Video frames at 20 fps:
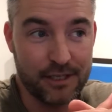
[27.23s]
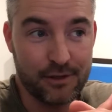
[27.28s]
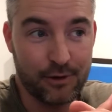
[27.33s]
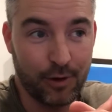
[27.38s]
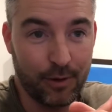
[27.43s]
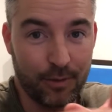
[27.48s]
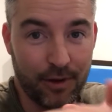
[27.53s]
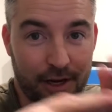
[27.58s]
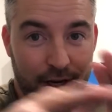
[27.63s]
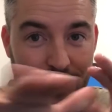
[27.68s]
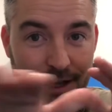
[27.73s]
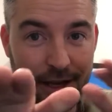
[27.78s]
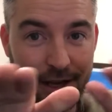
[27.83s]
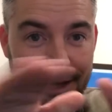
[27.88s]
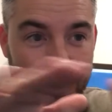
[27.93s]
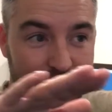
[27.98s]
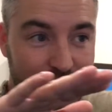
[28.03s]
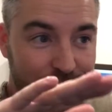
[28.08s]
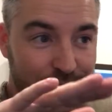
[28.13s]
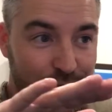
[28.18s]
so I'm gonna
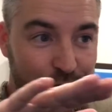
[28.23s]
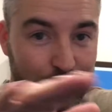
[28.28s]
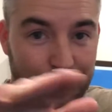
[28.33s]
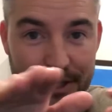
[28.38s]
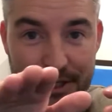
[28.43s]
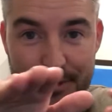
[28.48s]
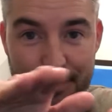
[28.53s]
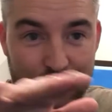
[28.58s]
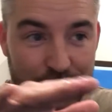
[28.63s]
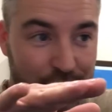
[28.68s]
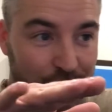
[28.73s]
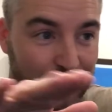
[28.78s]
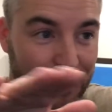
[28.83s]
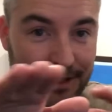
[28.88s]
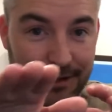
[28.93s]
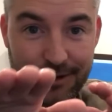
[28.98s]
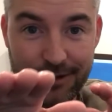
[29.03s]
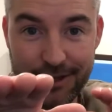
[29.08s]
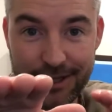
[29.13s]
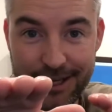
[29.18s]
kind of switch
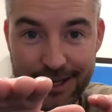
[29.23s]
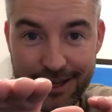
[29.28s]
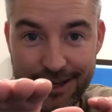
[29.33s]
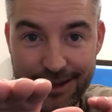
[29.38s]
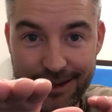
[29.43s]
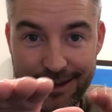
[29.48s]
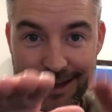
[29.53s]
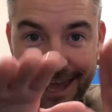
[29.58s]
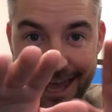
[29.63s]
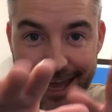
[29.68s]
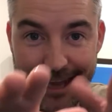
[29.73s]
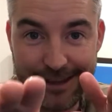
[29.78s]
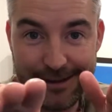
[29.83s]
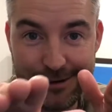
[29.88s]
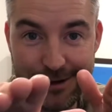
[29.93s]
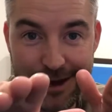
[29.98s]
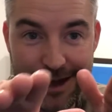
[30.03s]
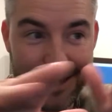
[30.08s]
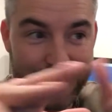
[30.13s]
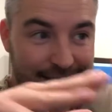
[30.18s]
between looking at
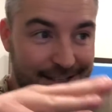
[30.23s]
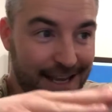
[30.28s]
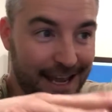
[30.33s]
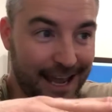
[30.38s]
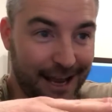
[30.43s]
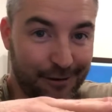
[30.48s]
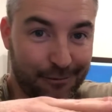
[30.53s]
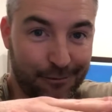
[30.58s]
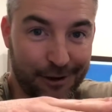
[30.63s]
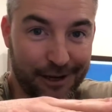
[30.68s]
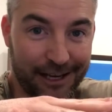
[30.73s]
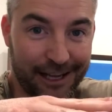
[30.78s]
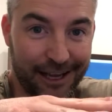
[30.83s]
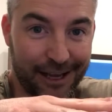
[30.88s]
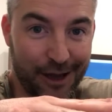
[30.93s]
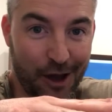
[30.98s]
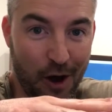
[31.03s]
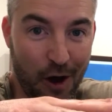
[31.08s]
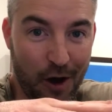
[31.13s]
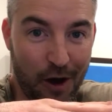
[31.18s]
you guys and
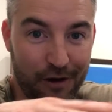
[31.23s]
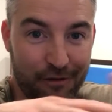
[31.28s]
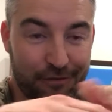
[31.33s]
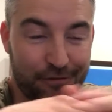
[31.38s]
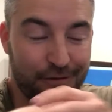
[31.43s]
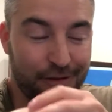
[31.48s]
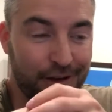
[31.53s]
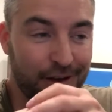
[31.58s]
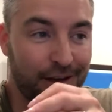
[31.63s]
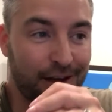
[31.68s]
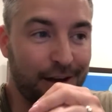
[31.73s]
reading off